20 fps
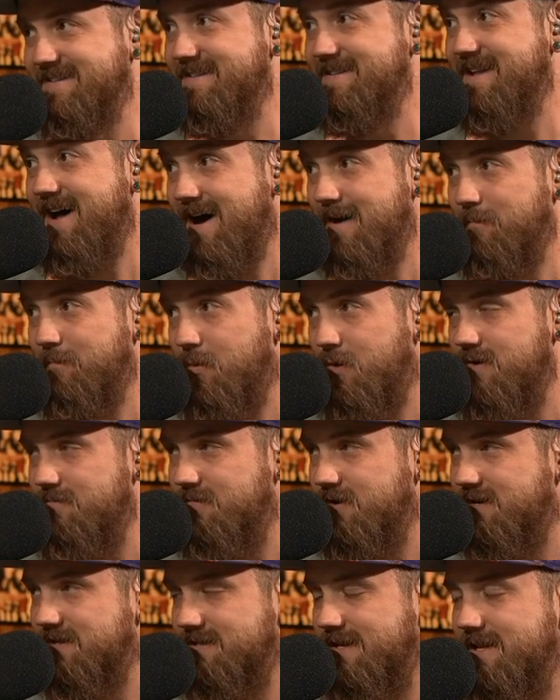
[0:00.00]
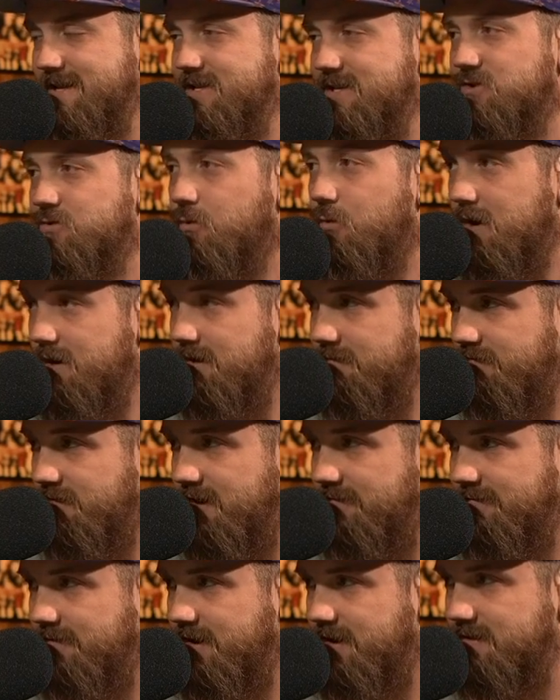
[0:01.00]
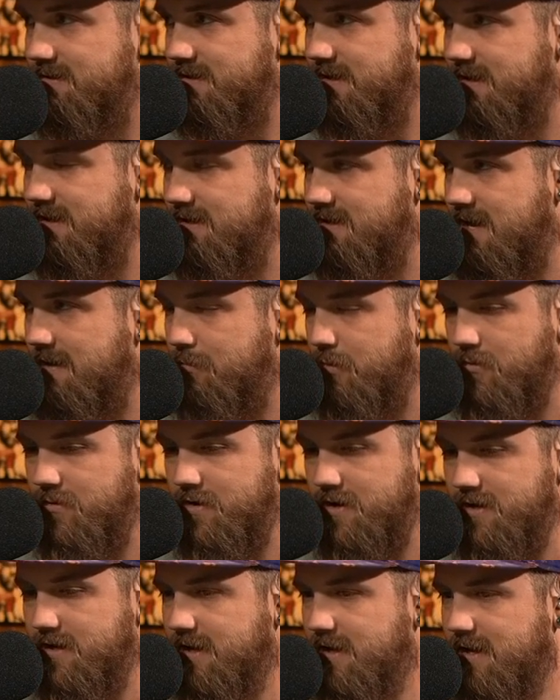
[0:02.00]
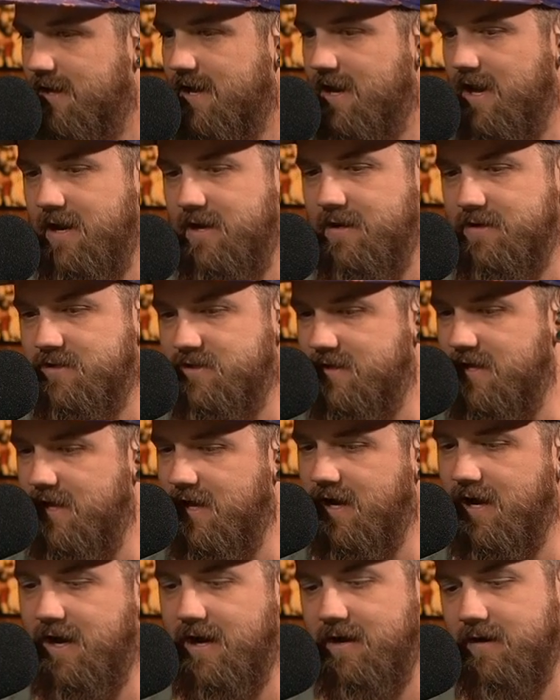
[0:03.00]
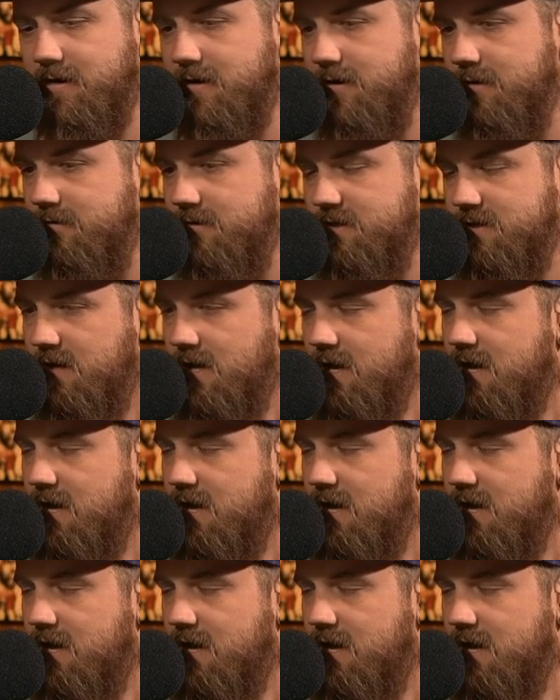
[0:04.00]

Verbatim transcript: is not a point because they need 25 yards to get that point and it I don't know. Mike,